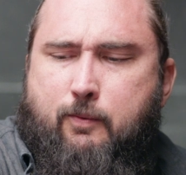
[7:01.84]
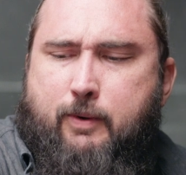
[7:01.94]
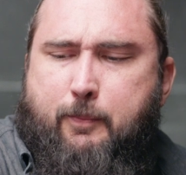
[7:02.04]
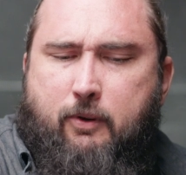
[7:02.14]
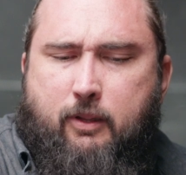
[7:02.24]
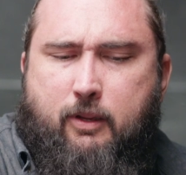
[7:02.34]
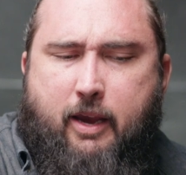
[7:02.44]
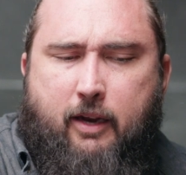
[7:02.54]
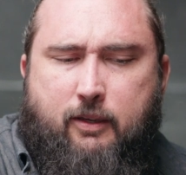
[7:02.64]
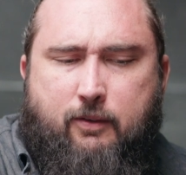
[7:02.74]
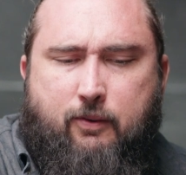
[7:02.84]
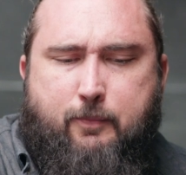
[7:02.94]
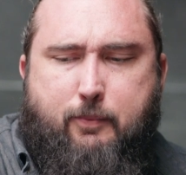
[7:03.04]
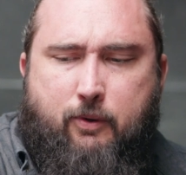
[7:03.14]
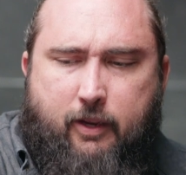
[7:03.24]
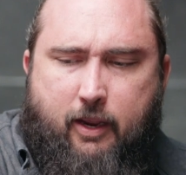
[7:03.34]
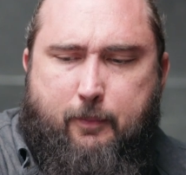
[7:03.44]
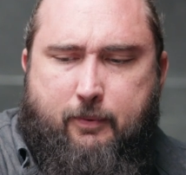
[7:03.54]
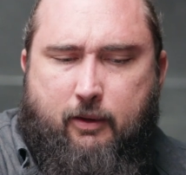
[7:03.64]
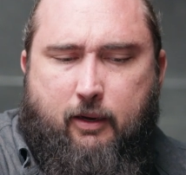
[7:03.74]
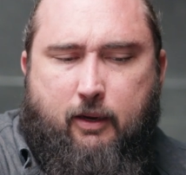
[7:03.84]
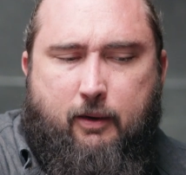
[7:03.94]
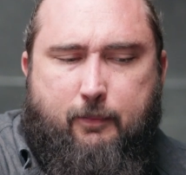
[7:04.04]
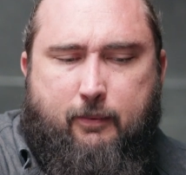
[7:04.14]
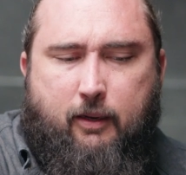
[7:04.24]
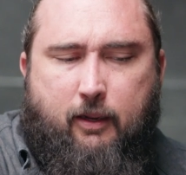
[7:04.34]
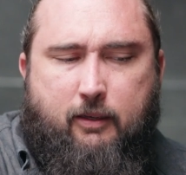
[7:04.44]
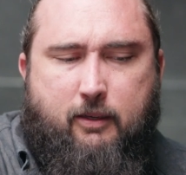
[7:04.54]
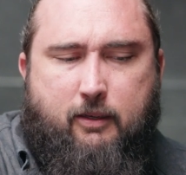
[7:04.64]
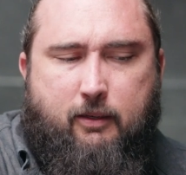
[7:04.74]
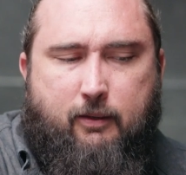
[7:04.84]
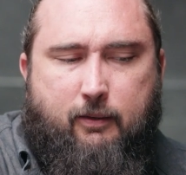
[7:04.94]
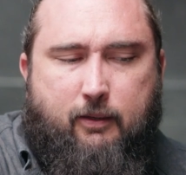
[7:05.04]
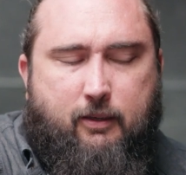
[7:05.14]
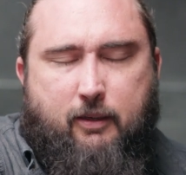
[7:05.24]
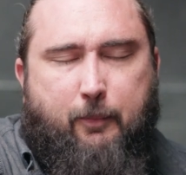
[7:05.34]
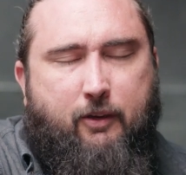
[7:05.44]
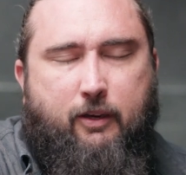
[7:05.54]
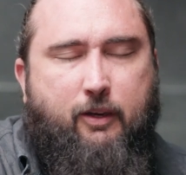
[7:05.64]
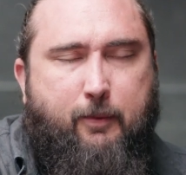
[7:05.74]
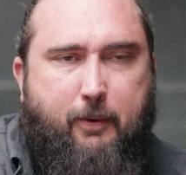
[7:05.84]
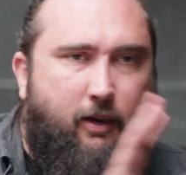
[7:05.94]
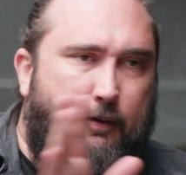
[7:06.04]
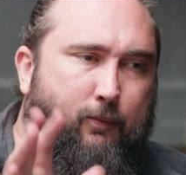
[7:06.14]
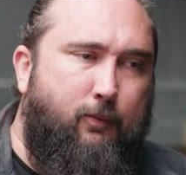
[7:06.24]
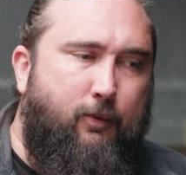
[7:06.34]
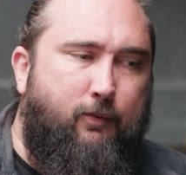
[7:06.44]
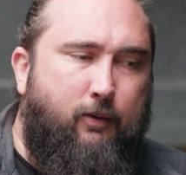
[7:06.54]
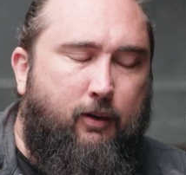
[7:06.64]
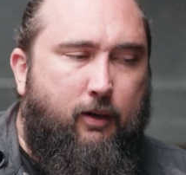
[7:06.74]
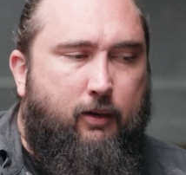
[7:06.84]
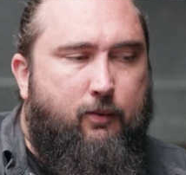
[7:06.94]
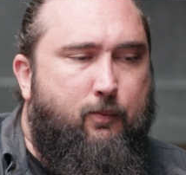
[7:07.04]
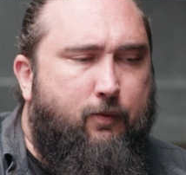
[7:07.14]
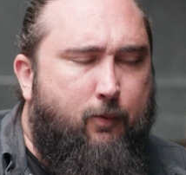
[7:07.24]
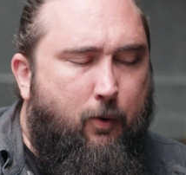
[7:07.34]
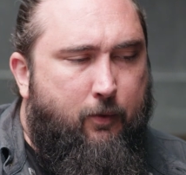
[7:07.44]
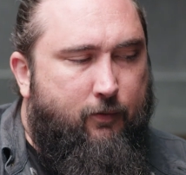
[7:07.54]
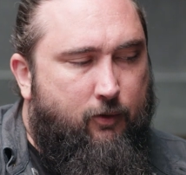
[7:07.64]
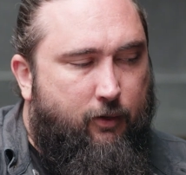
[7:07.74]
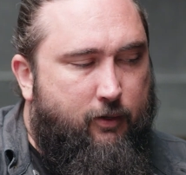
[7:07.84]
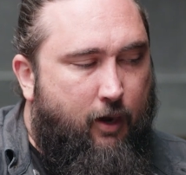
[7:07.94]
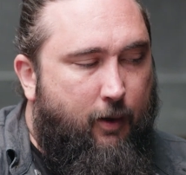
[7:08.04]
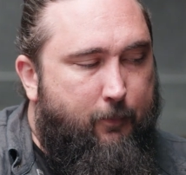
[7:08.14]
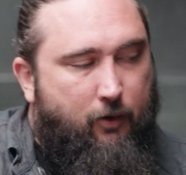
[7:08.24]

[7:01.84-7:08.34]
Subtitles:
We put the actors through boot camp, and this is something you hear about with war movies all the time.